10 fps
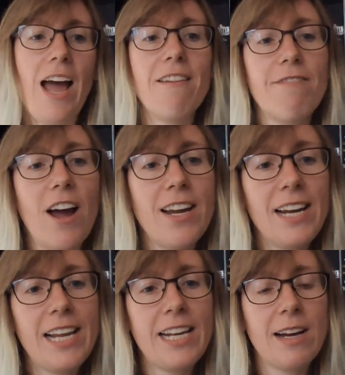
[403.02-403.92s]
And
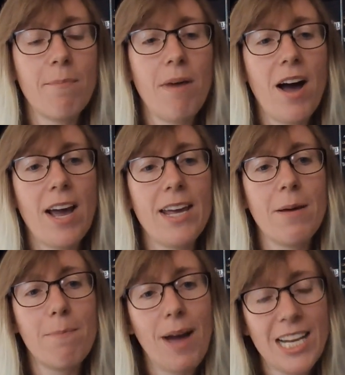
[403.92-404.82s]
finally, my
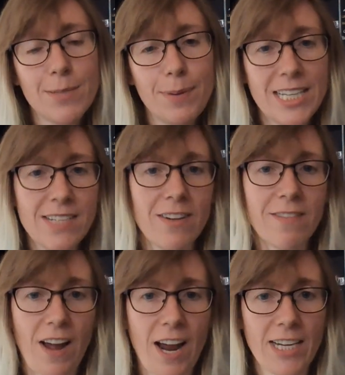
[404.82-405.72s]
best piece of
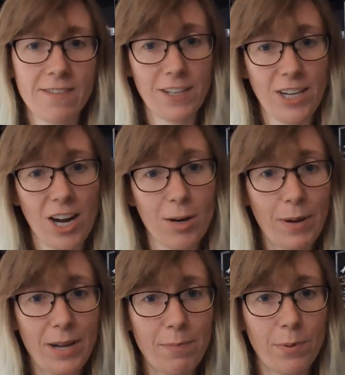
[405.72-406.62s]
advice for young
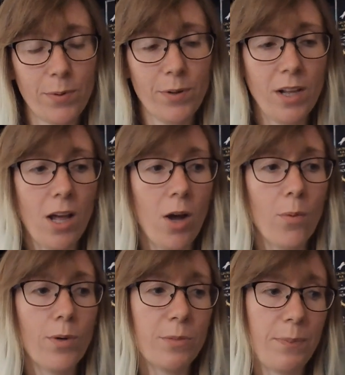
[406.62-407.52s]
people
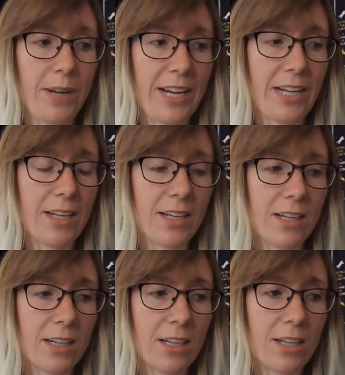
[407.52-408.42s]
would be,
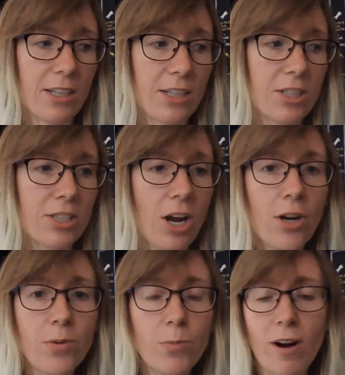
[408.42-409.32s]

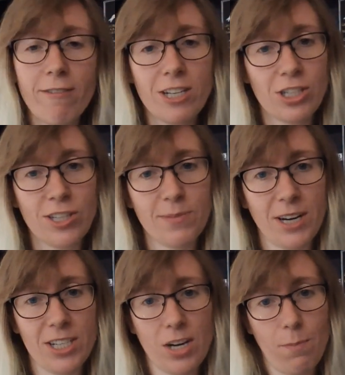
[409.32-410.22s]
don't worry too
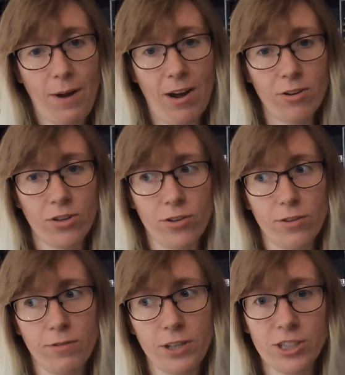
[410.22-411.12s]
much about
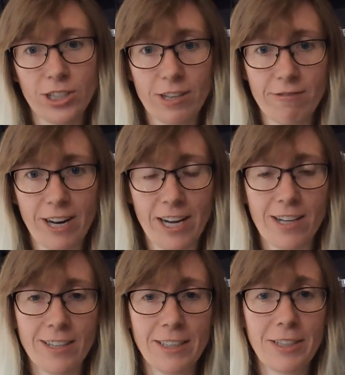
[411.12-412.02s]
your future career.
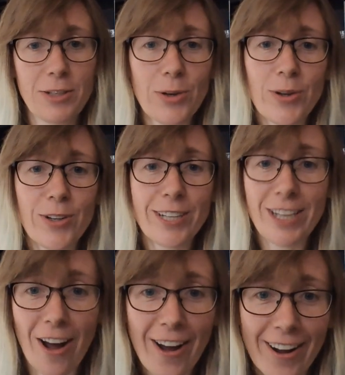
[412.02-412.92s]
You're
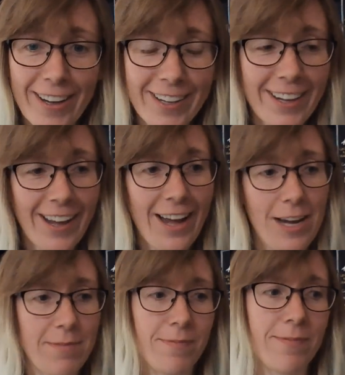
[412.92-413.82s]
young.
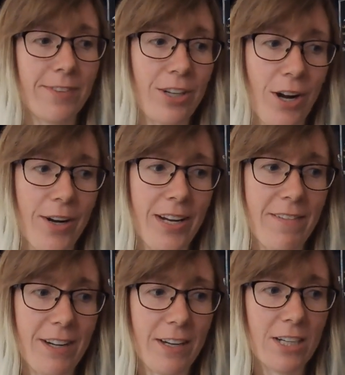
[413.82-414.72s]

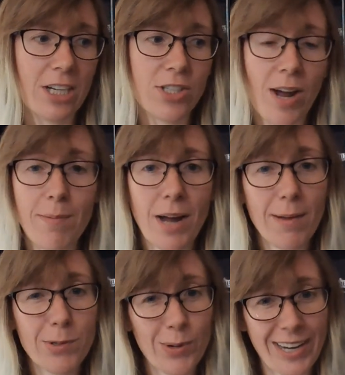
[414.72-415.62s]
Even so,
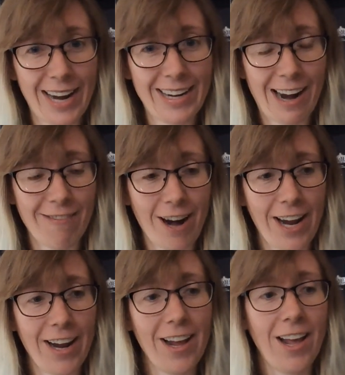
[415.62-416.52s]
I'm 28 now,
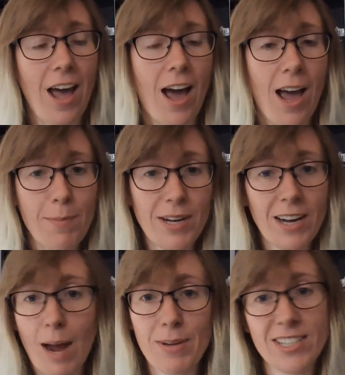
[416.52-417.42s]
right? I'm
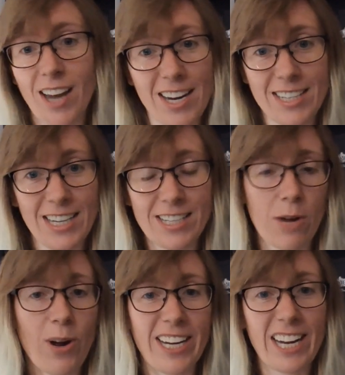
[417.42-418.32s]
a scientist. I
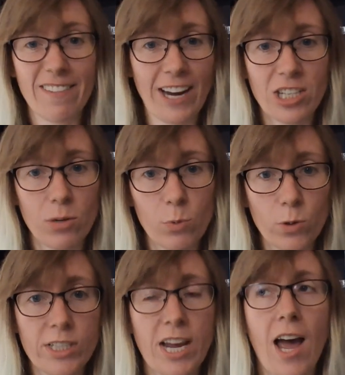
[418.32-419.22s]
work in innovation and
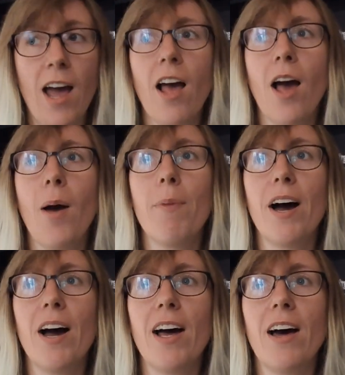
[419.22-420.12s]
water,
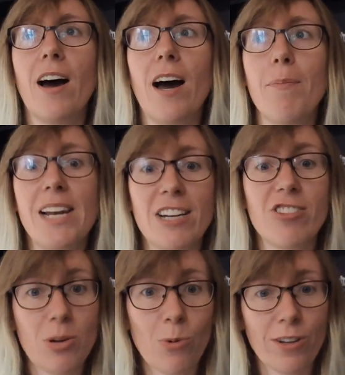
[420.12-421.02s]
but I'm
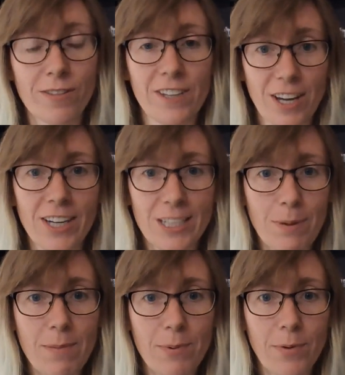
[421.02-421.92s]
literally one of the youngest
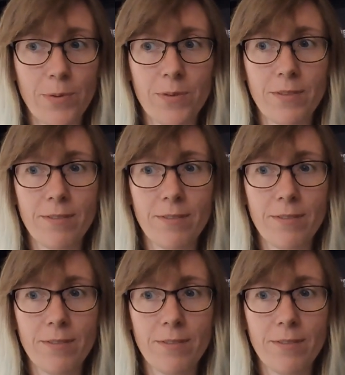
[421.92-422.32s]
people